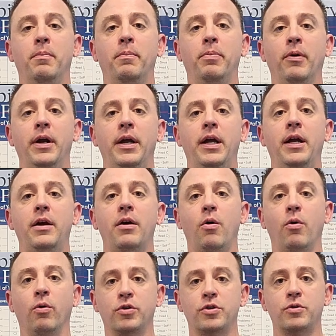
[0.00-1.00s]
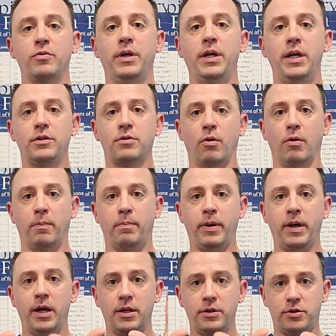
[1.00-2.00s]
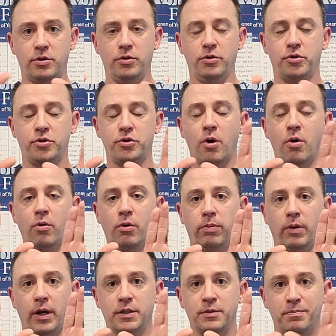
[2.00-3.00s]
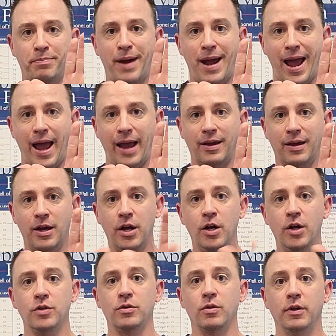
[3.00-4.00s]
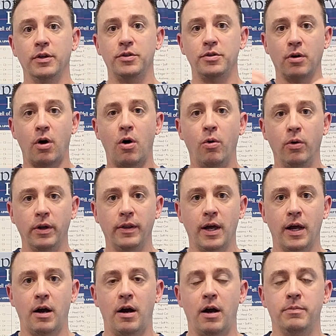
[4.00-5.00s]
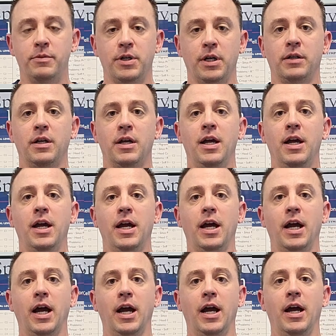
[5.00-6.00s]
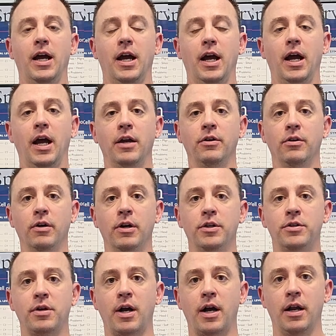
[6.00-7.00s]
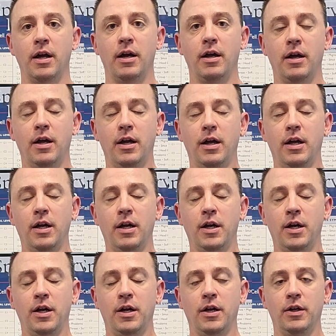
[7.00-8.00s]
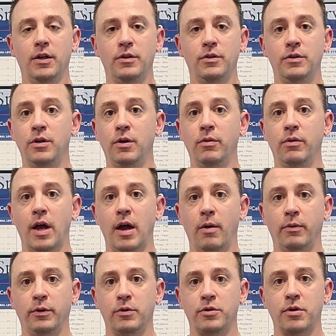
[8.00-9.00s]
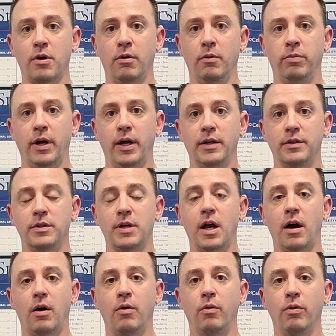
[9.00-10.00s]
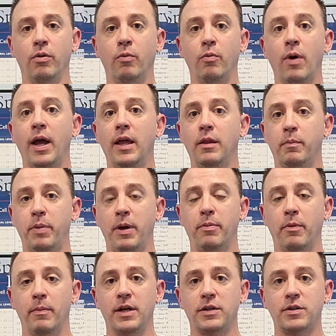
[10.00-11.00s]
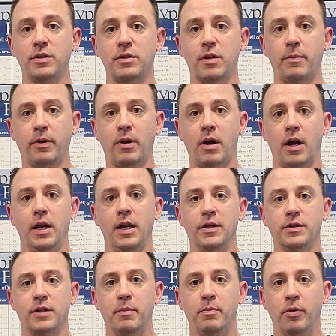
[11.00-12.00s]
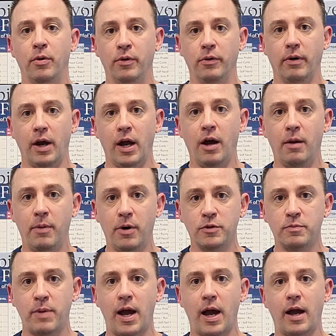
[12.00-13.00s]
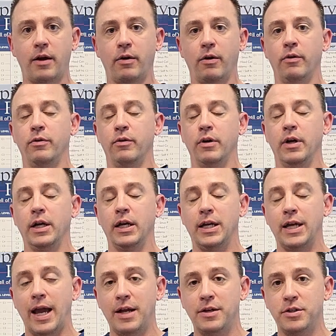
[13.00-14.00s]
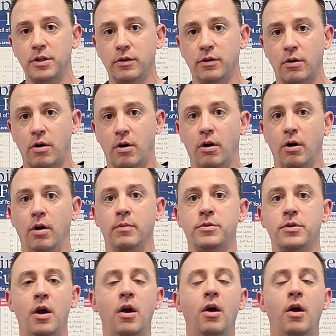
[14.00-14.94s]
bring or squeeze or pinch your shoulder blades back so that you're holding that object. And you're going to try to do that with your shoulder blades. Now, the way that people mess this up a lot is they pull their elbows back, or they're engaging their arms,